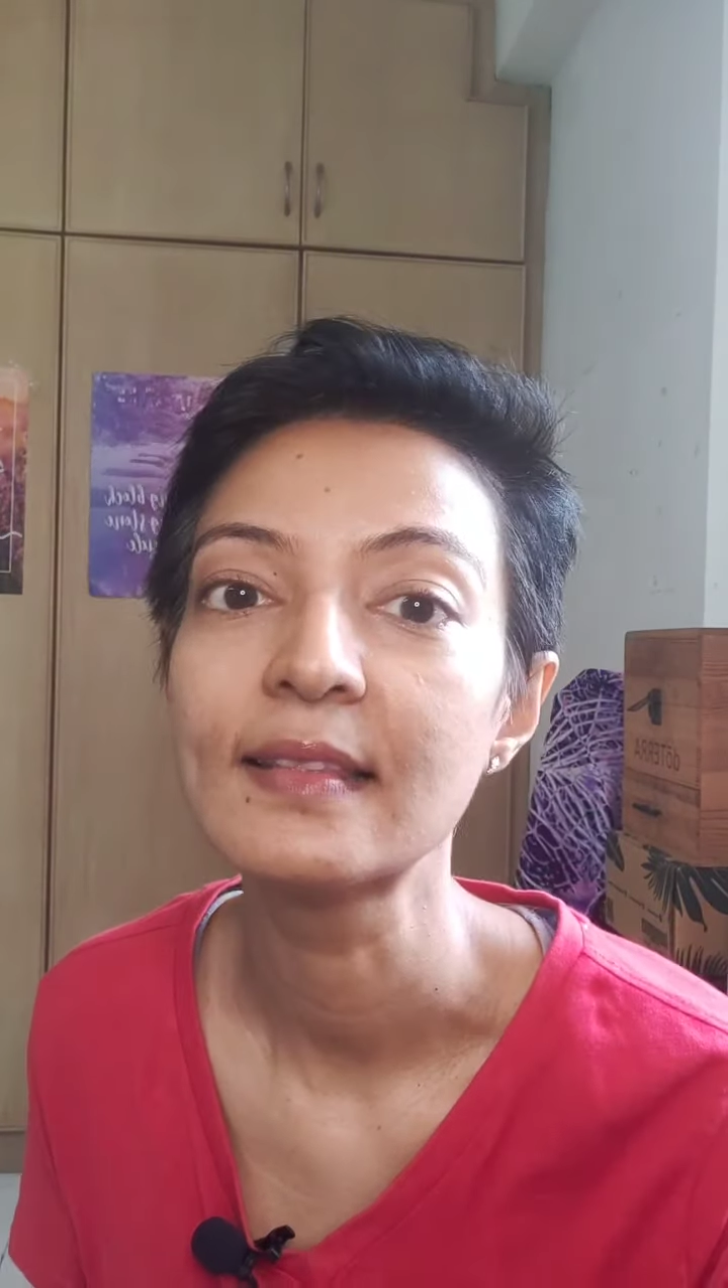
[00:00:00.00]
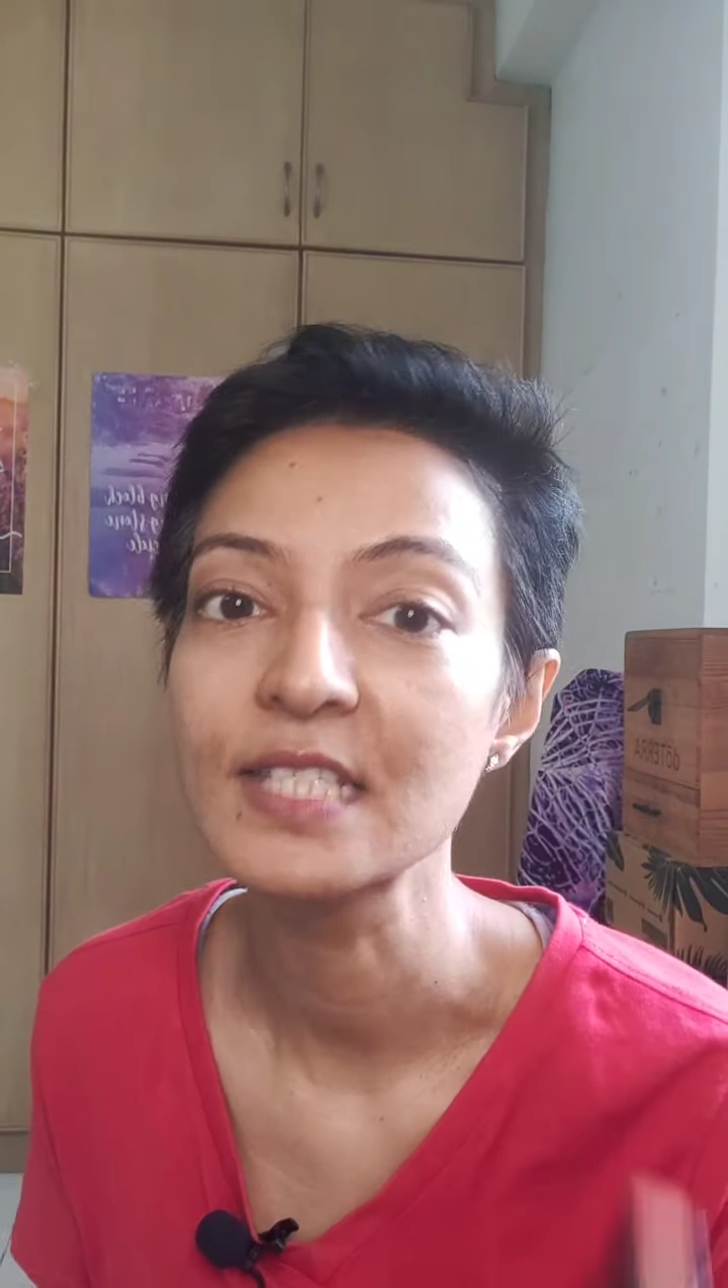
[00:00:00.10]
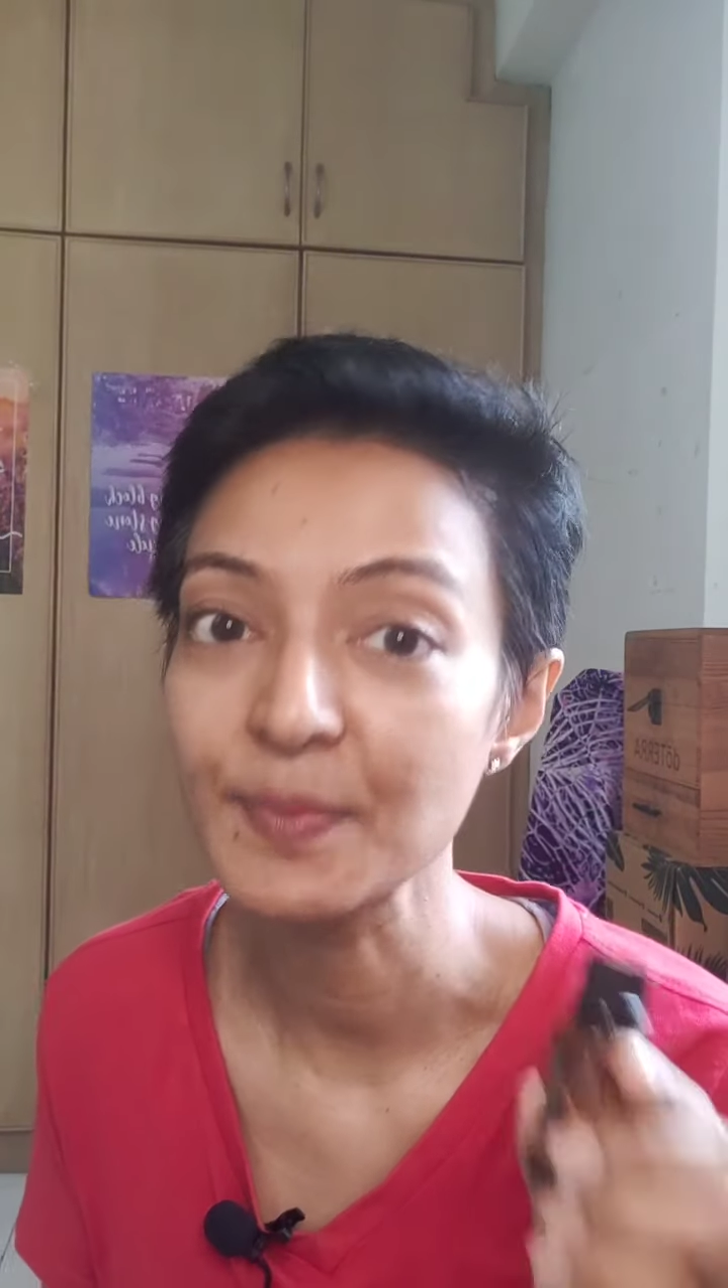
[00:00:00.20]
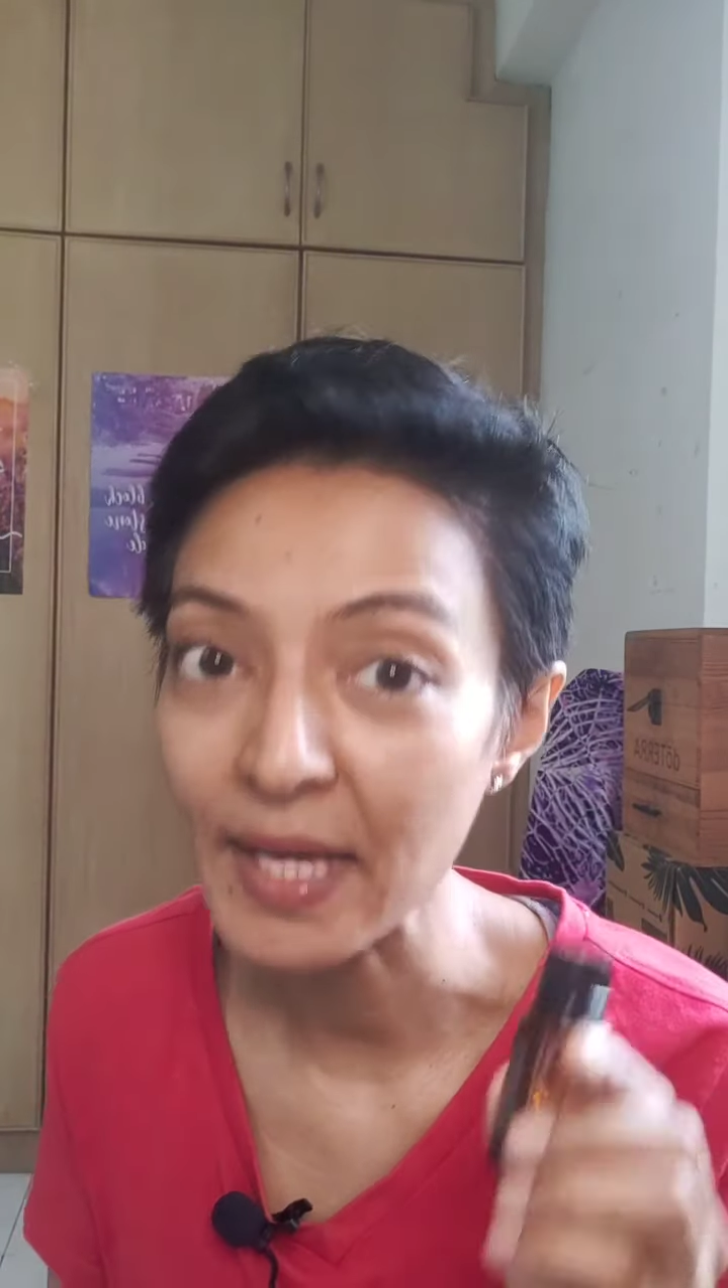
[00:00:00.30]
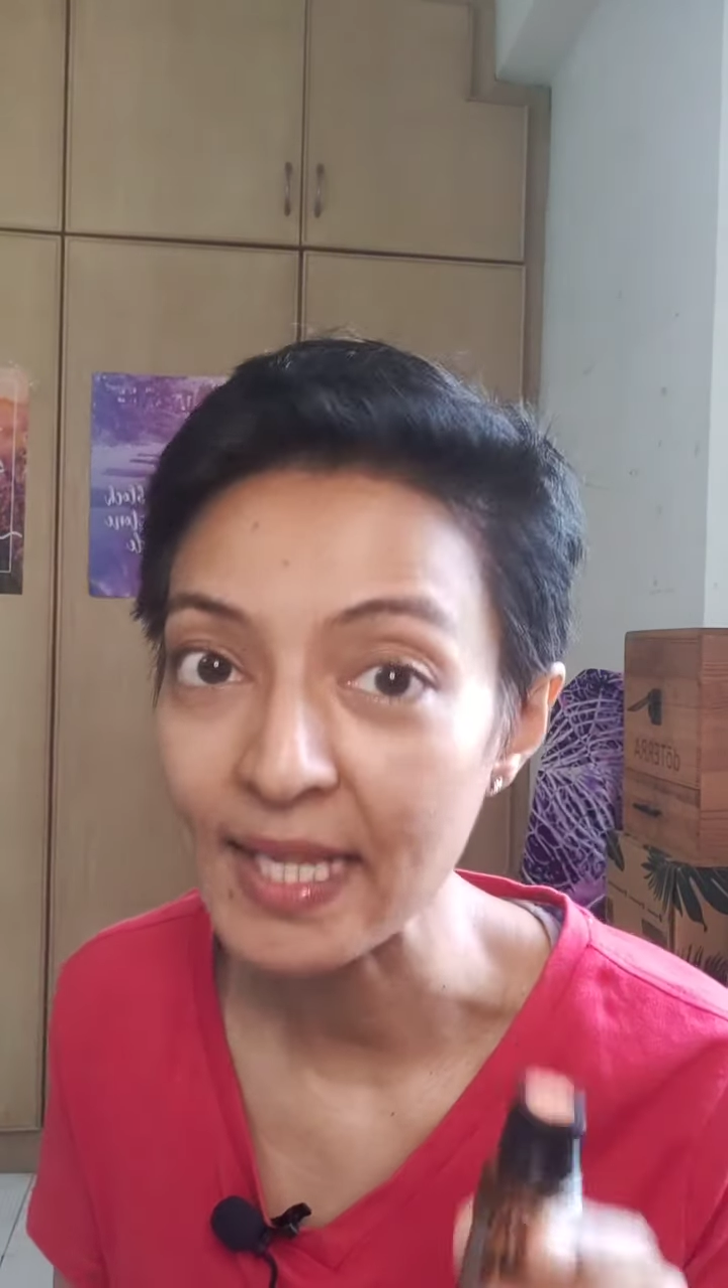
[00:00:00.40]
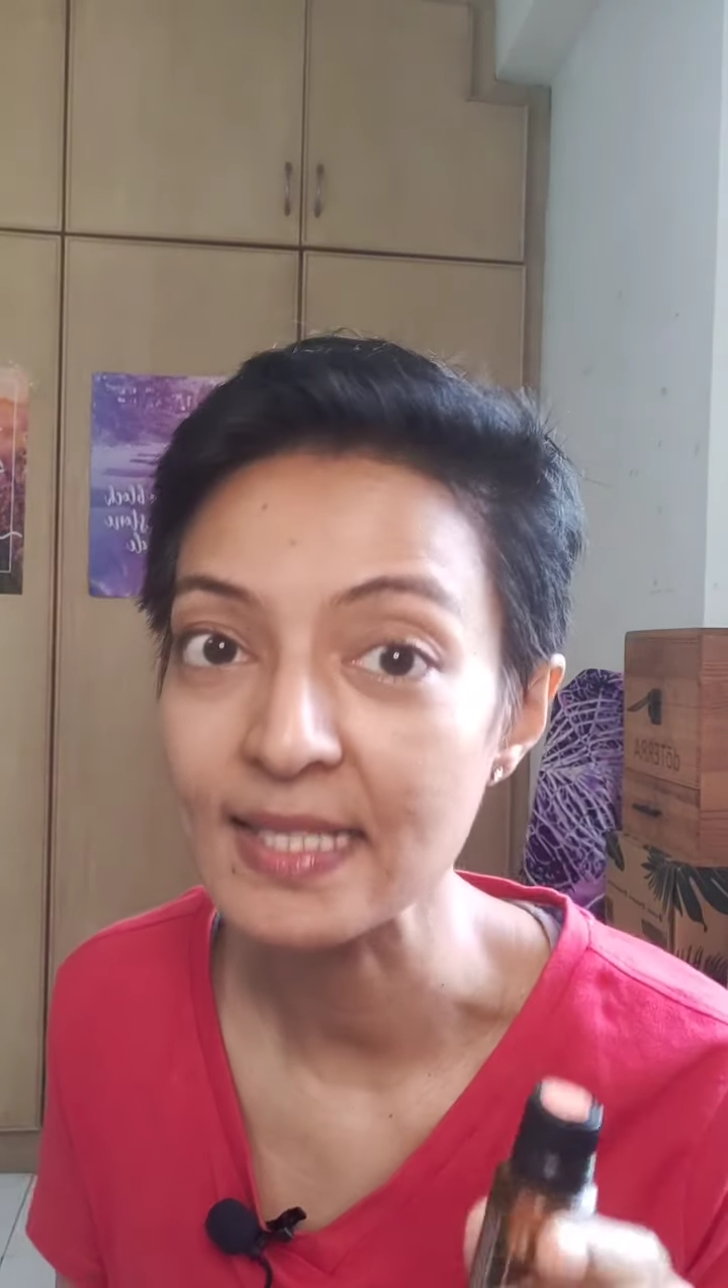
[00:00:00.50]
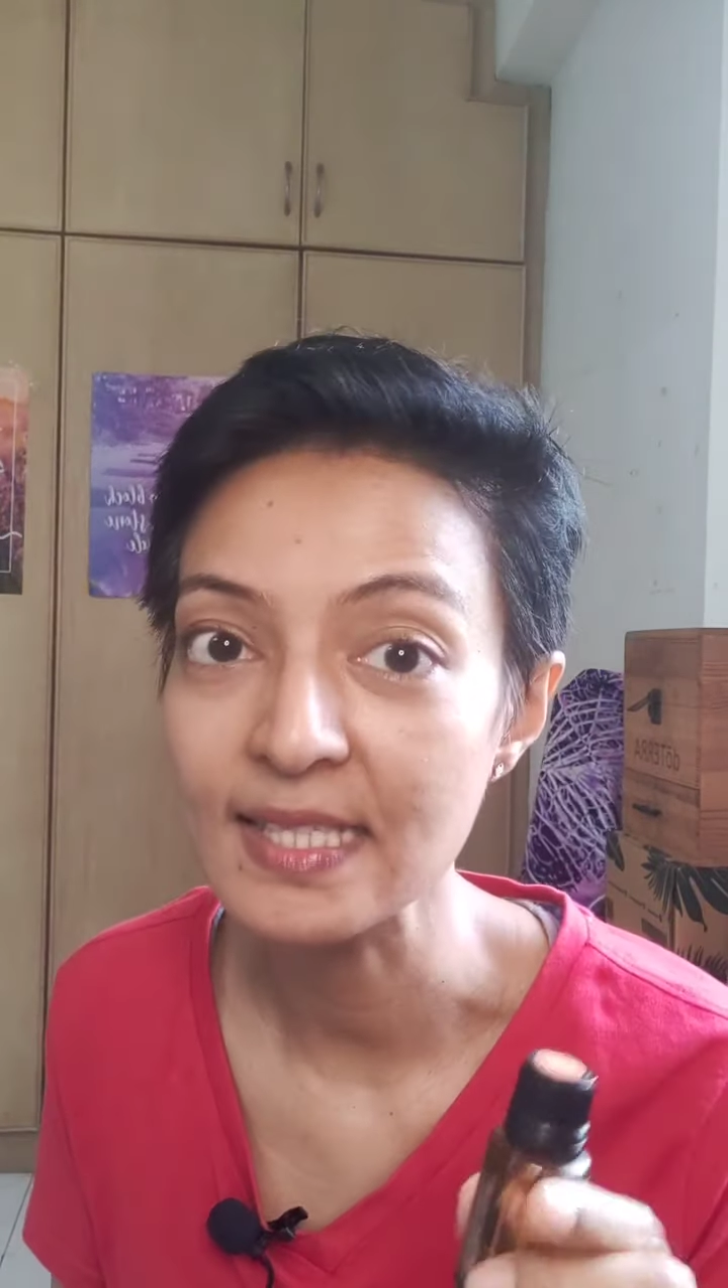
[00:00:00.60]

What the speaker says: Smart and